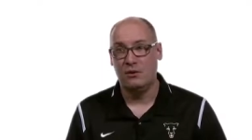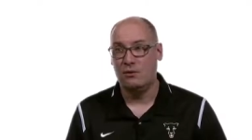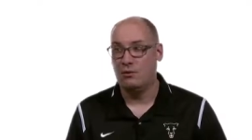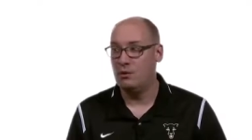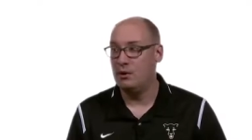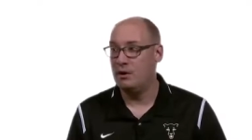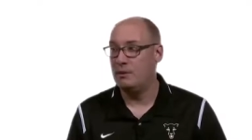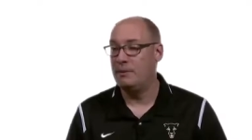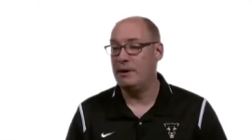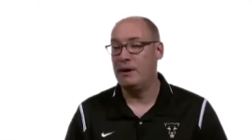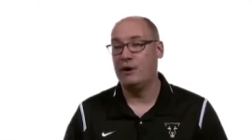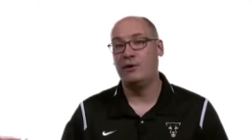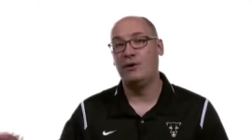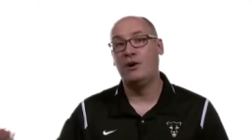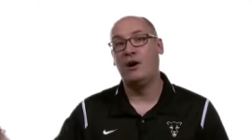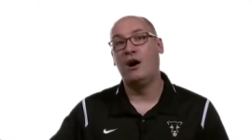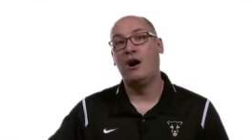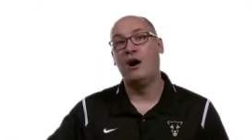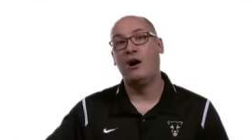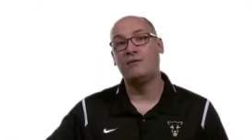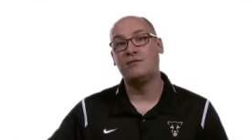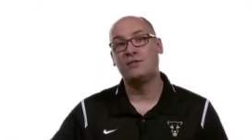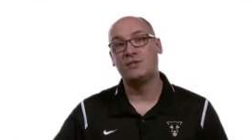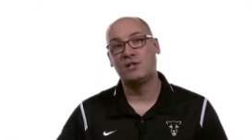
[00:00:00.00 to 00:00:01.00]
What about an
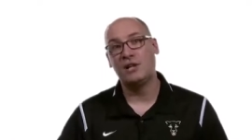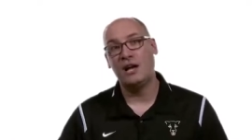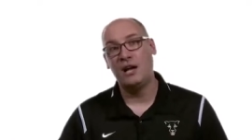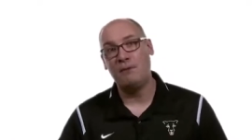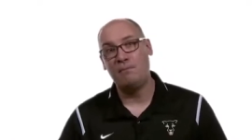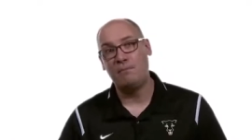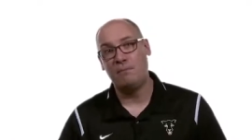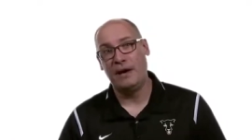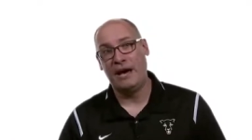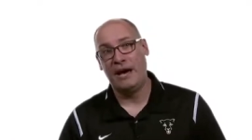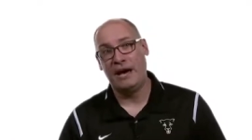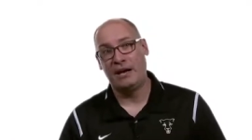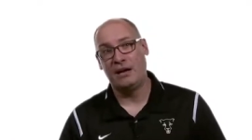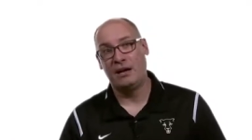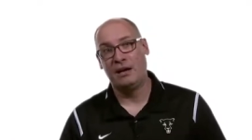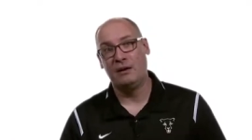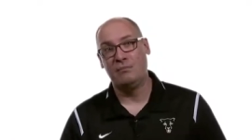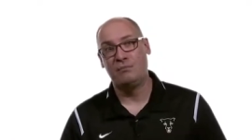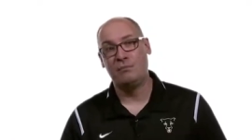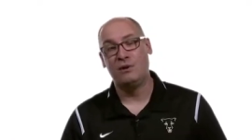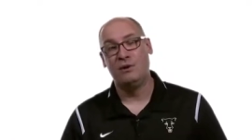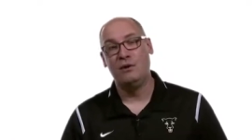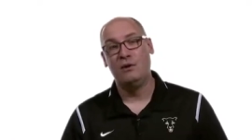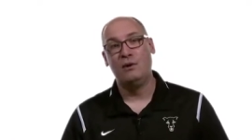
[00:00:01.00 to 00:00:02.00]
off-site
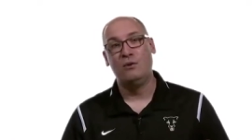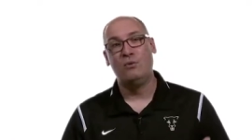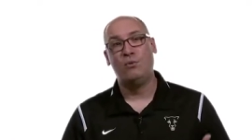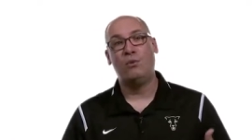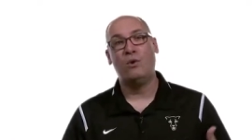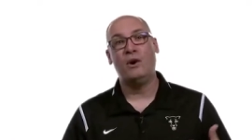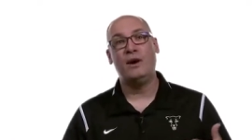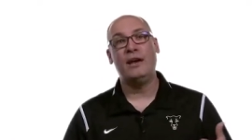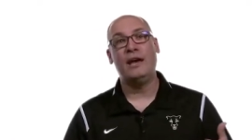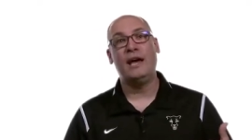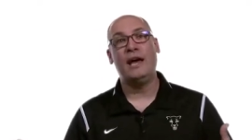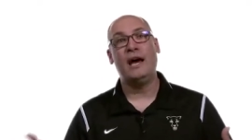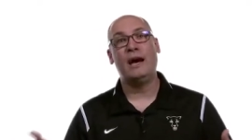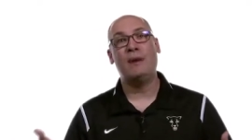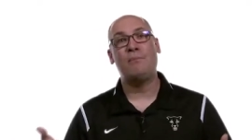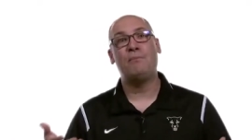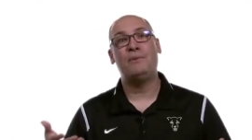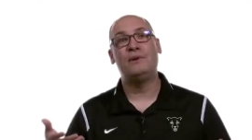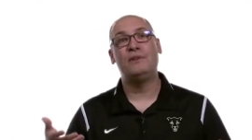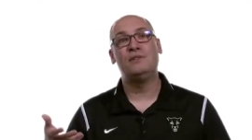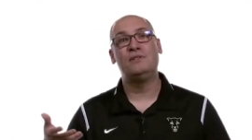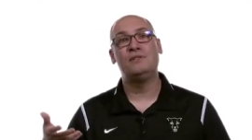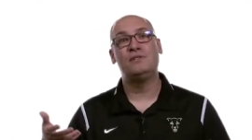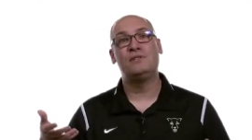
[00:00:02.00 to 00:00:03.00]
backup? What
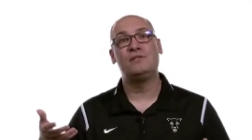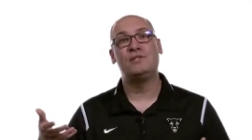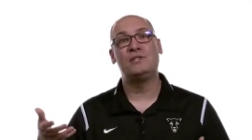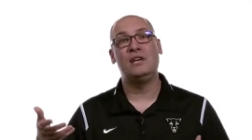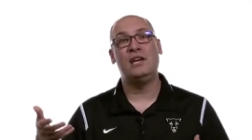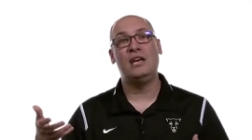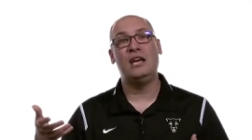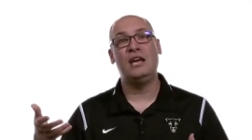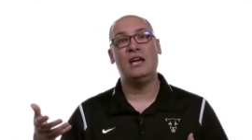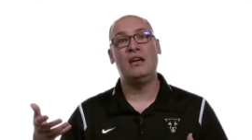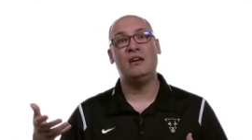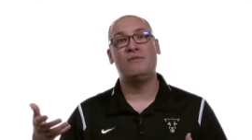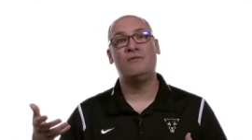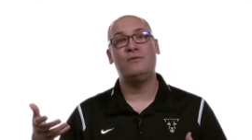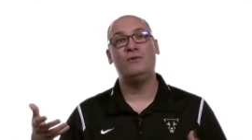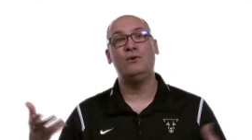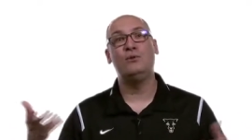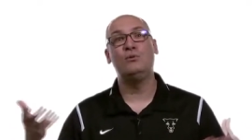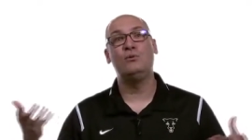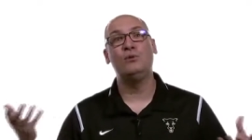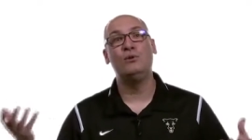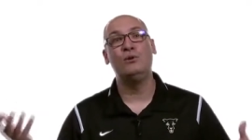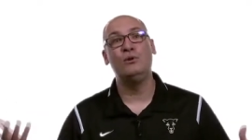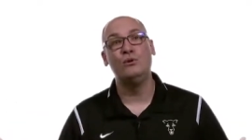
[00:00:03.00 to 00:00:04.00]
happens if
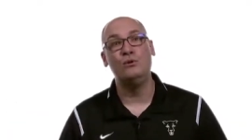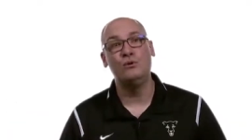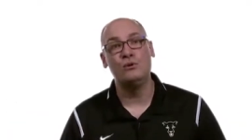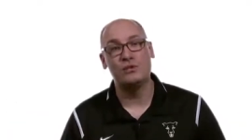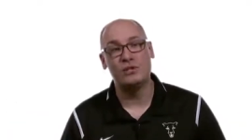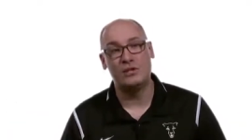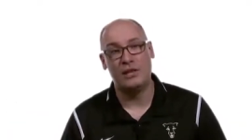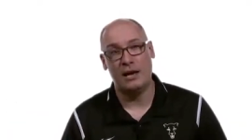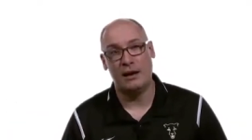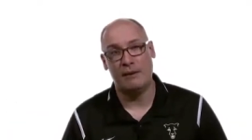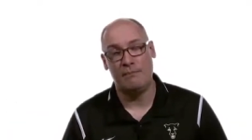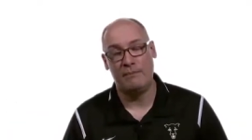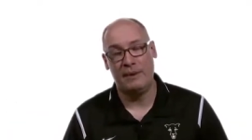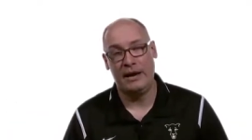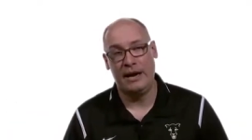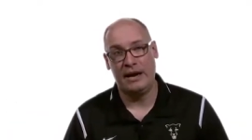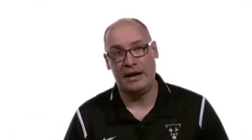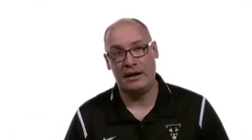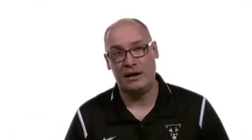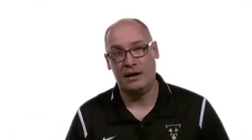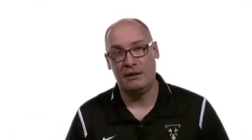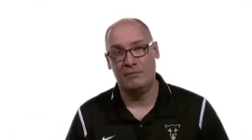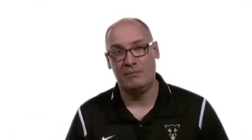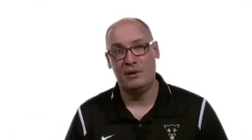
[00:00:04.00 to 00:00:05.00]
you lose that
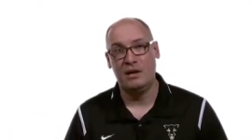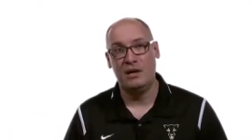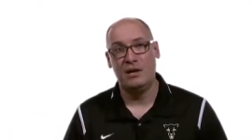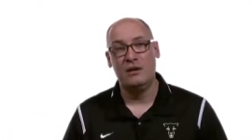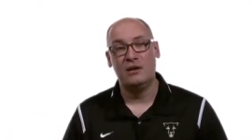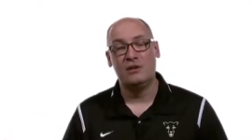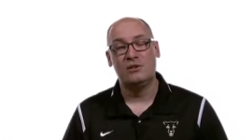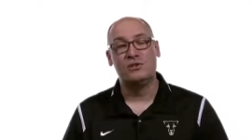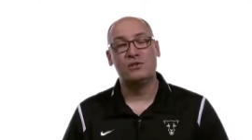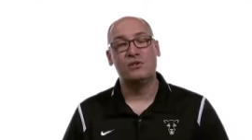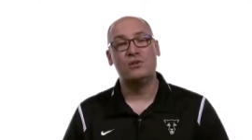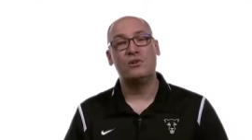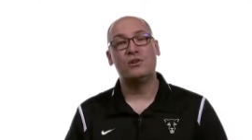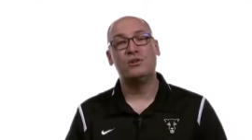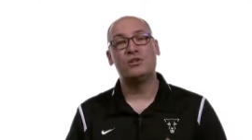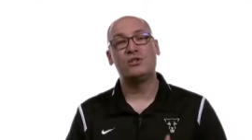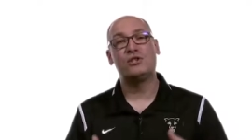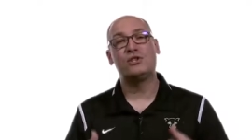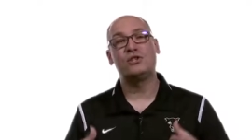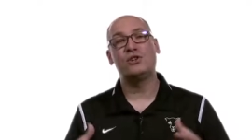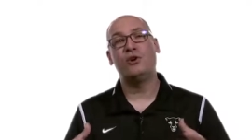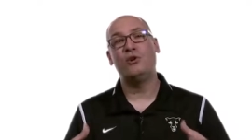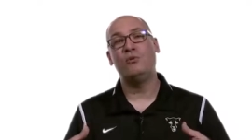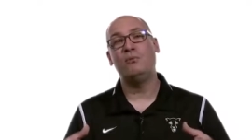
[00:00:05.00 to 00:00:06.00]
backup? So there's
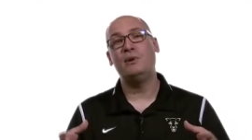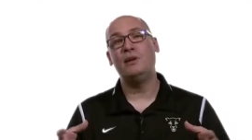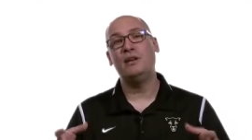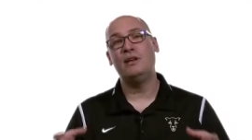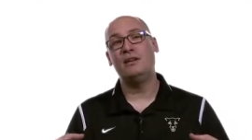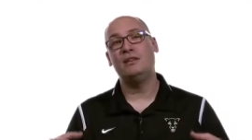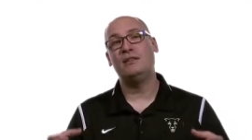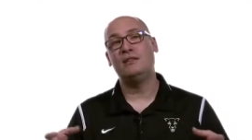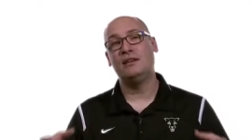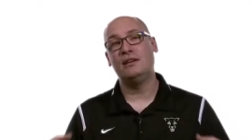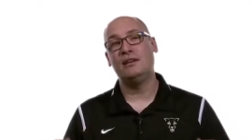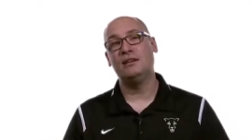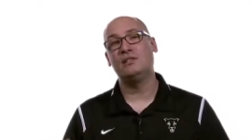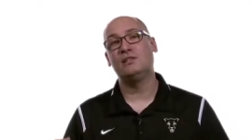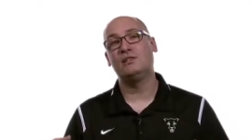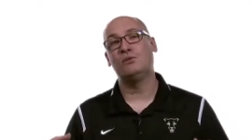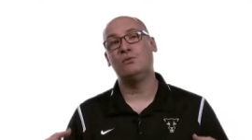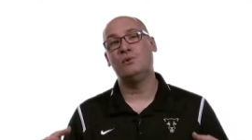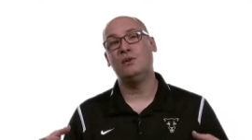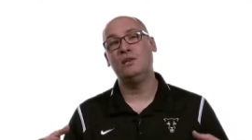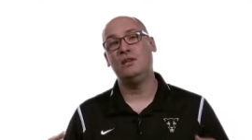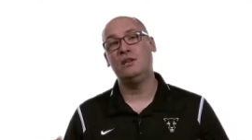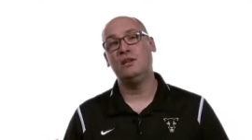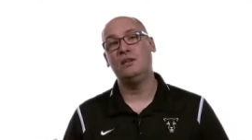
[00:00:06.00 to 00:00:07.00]
so many things that
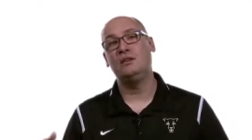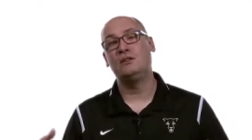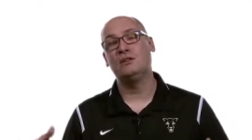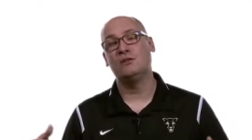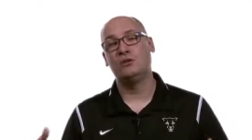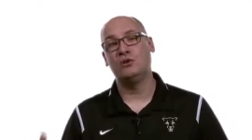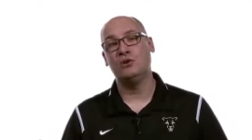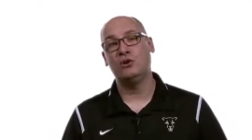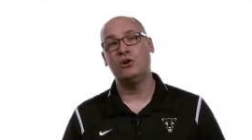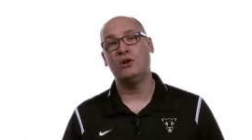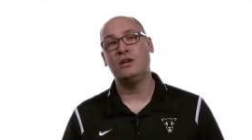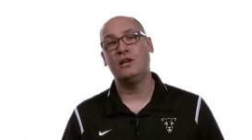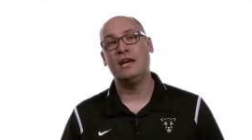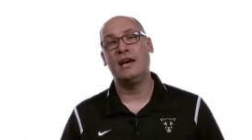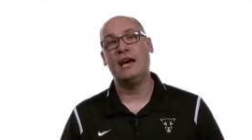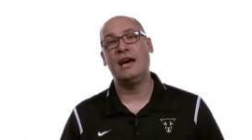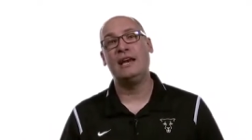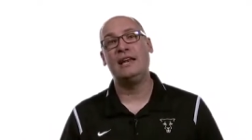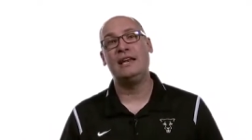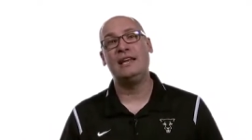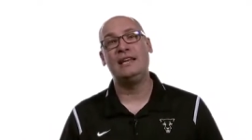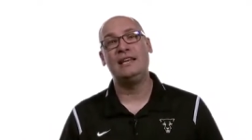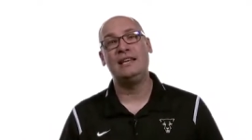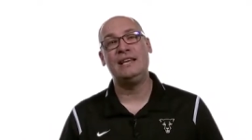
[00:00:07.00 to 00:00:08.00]
we need to look
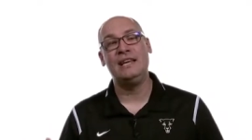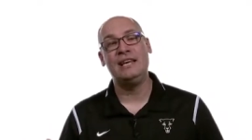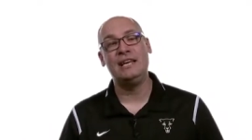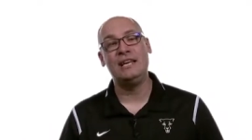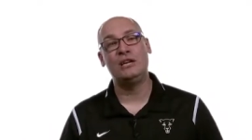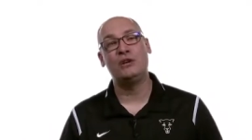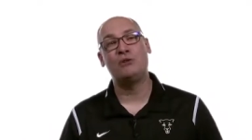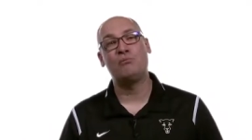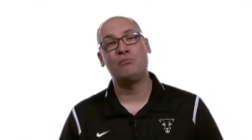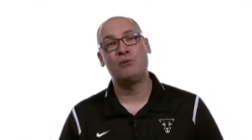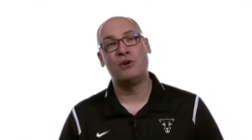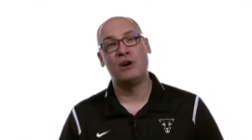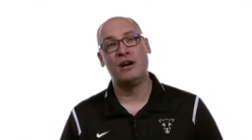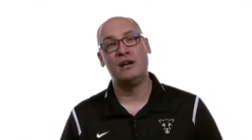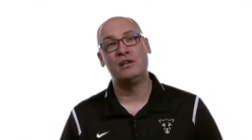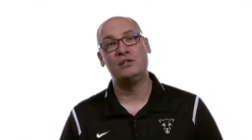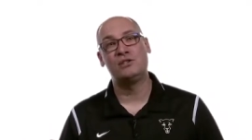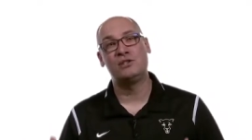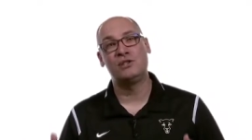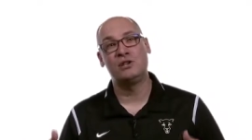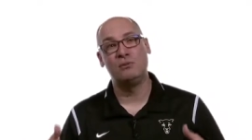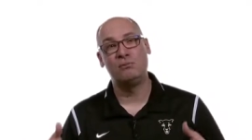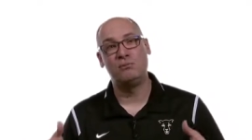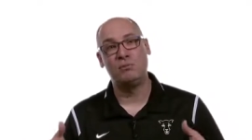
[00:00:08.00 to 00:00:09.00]
at in
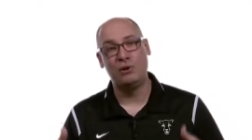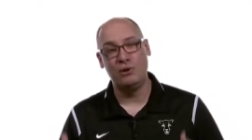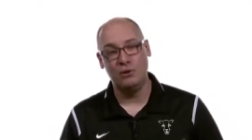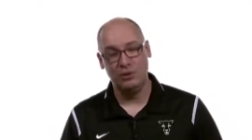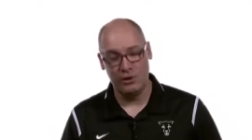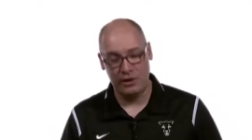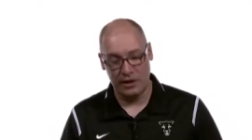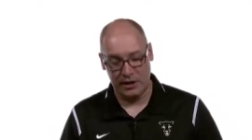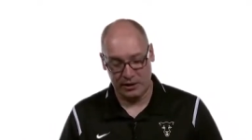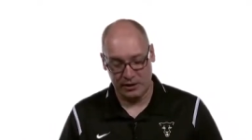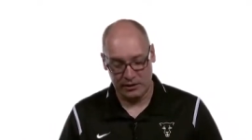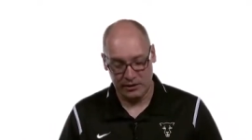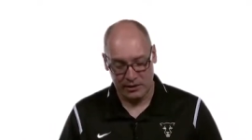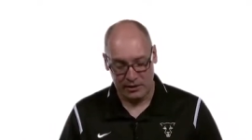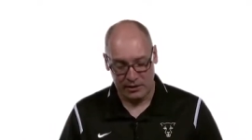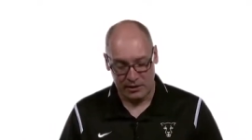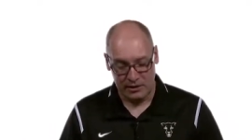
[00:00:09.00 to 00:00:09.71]
enterprise computing.